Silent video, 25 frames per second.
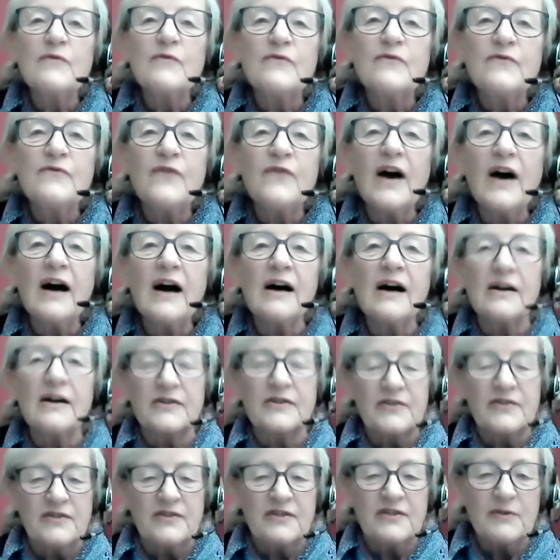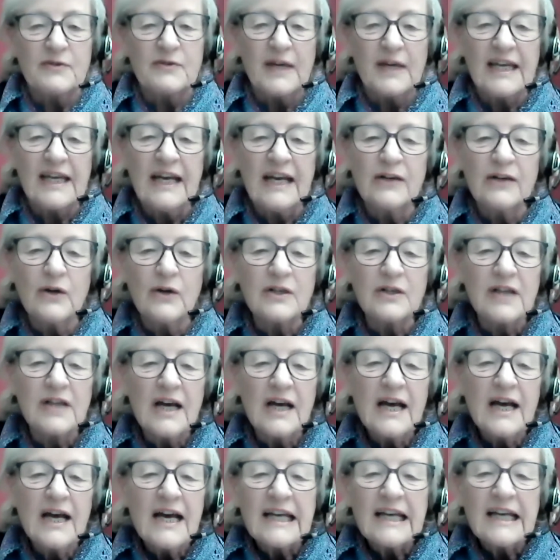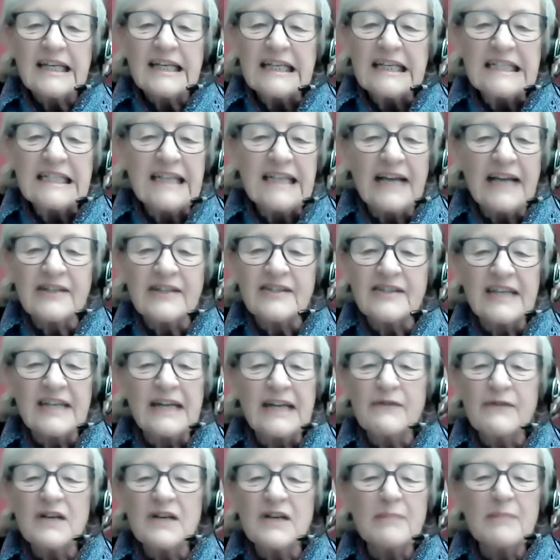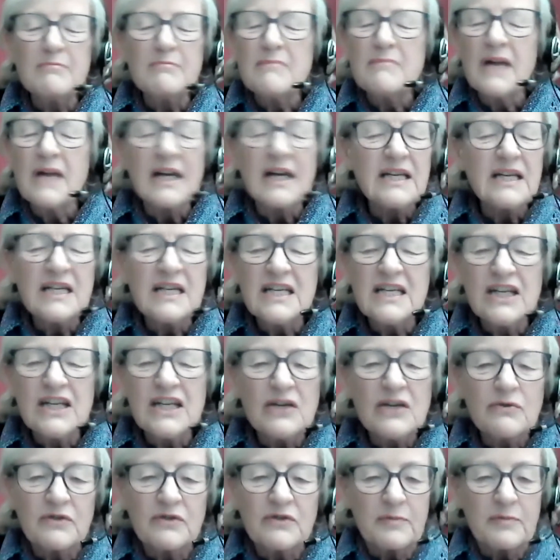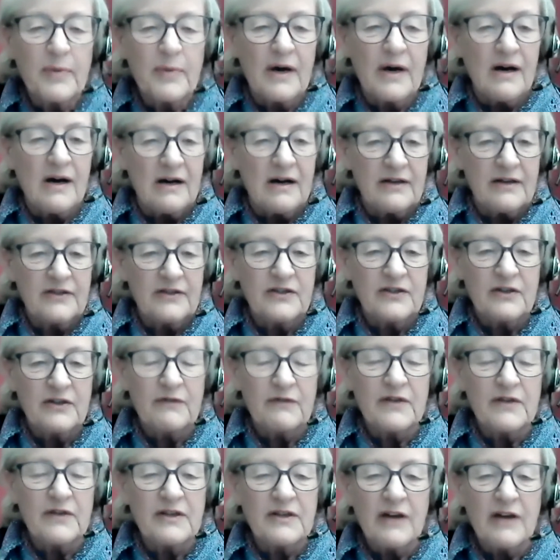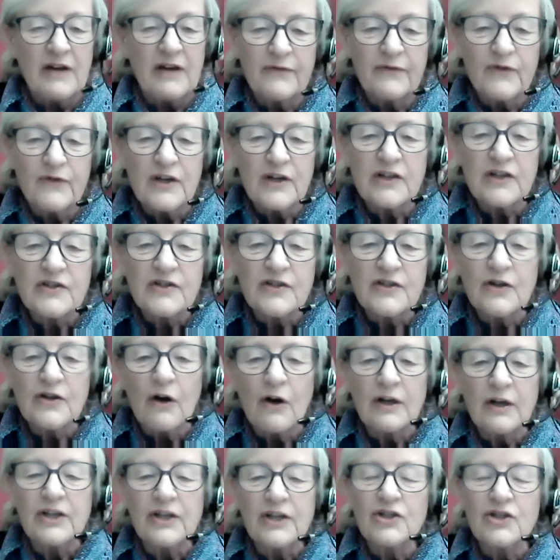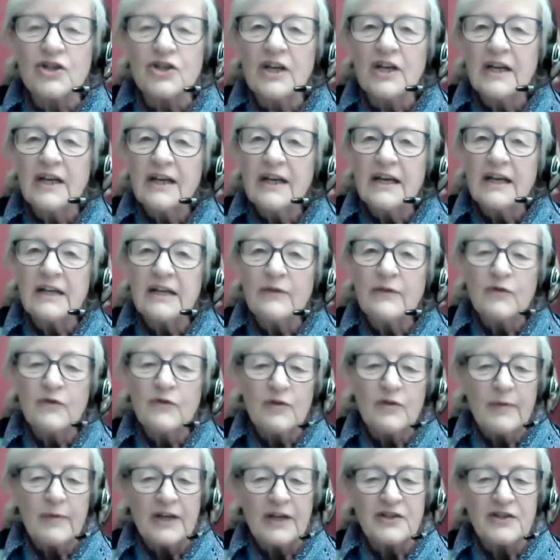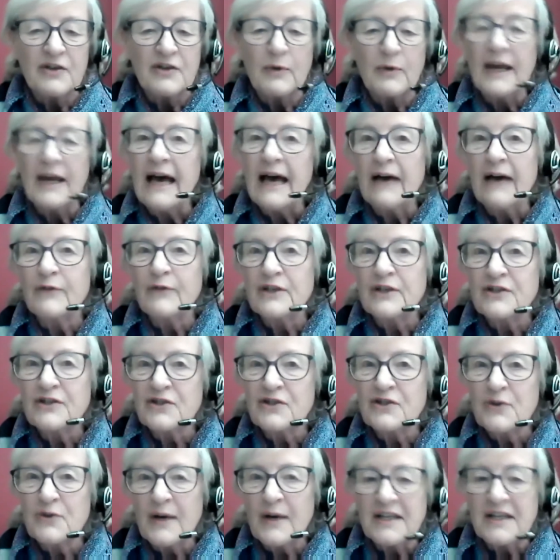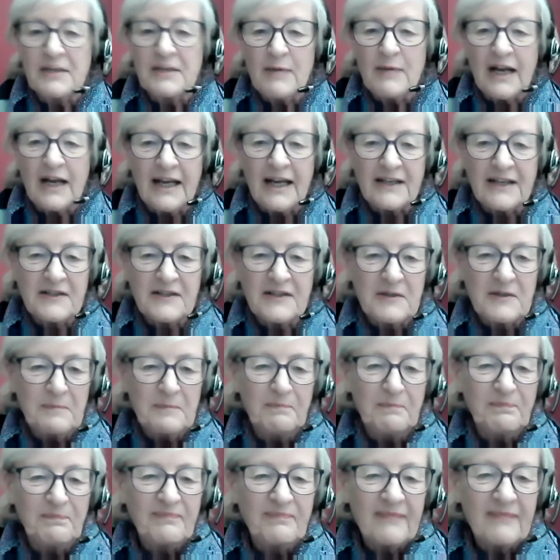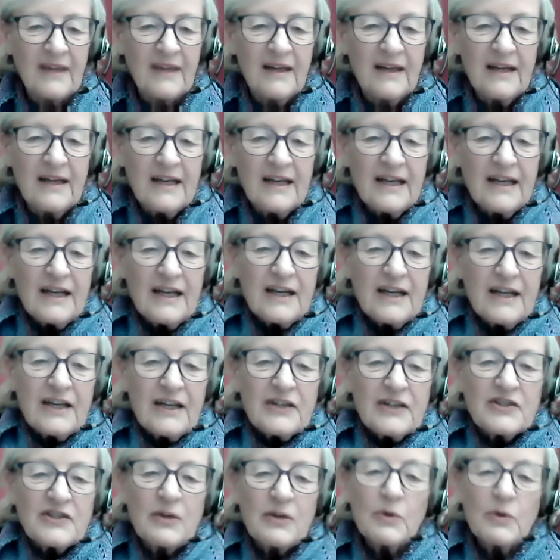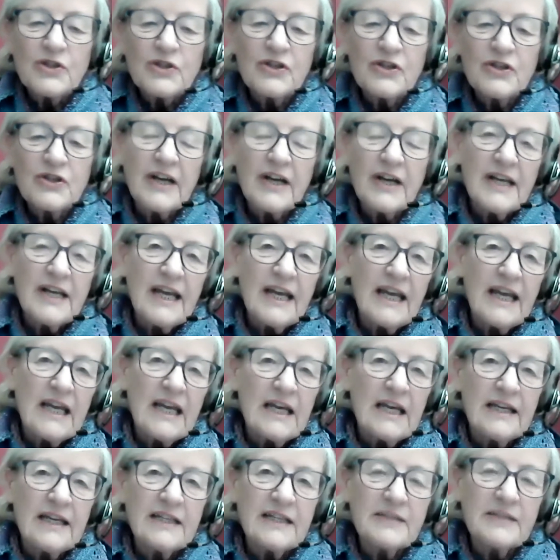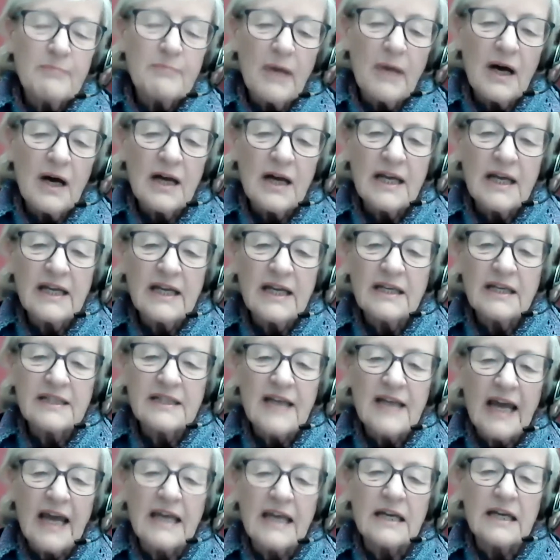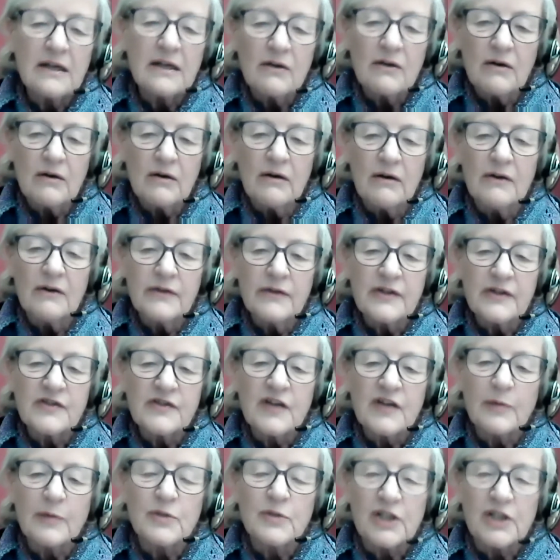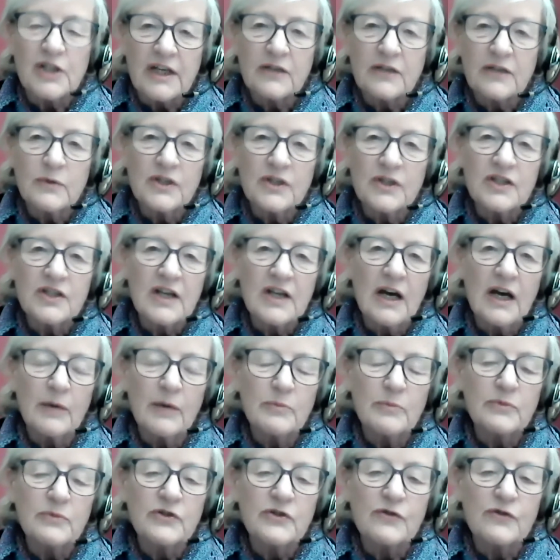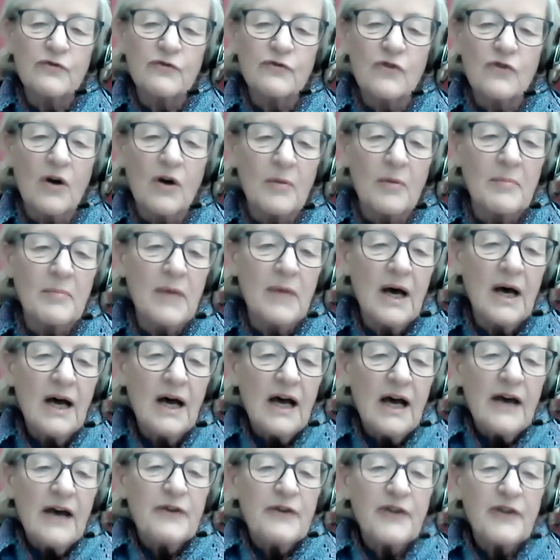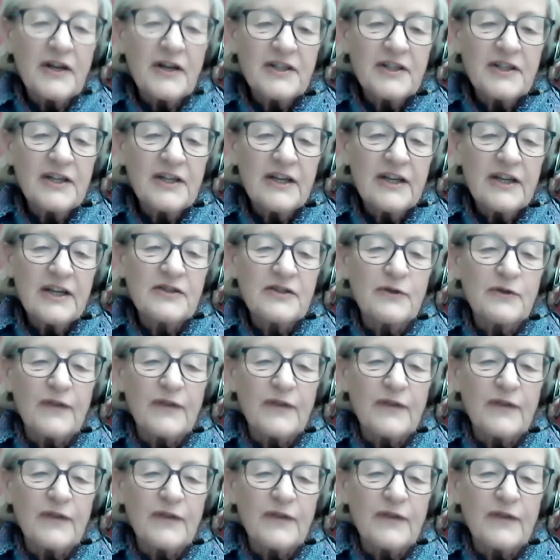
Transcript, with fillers: vast, so I cannot condense even a minute part of the diverse knowledge and information that we have into twenty minutes. So what you're going to hear is my take on the subject, which comes from thirty years of